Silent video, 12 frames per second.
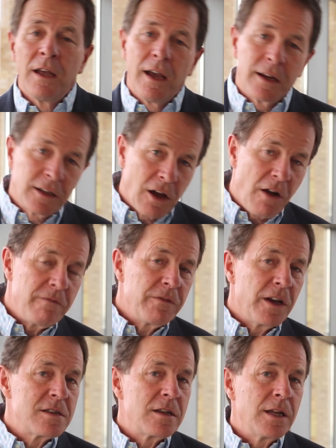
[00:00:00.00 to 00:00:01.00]
and
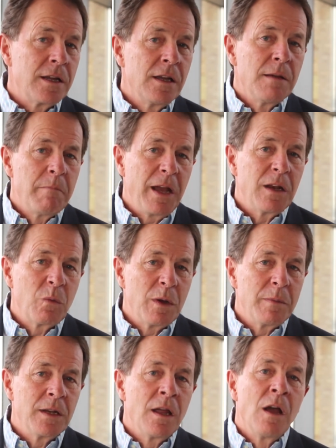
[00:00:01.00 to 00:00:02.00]
conversely, many
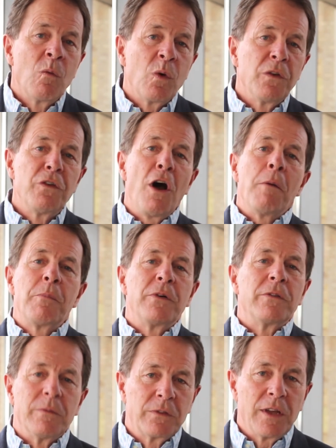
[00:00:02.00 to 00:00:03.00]
women will not
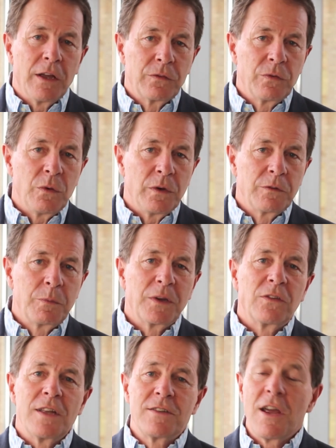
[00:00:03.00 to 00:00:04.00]
put themselves forwards
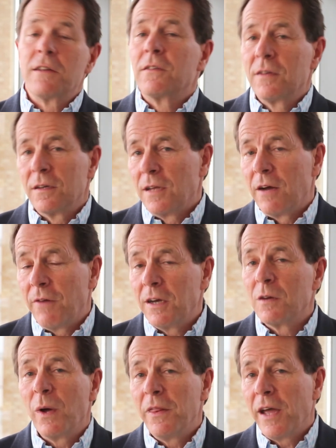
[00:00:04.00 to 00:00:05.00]
because they don't think they're
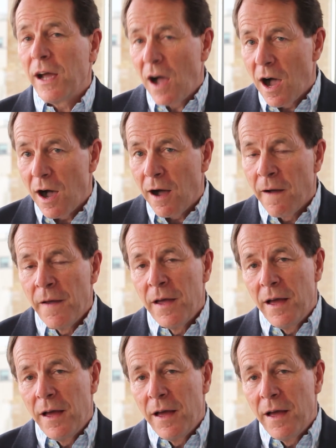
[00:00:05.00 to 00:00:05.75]
ready when they are.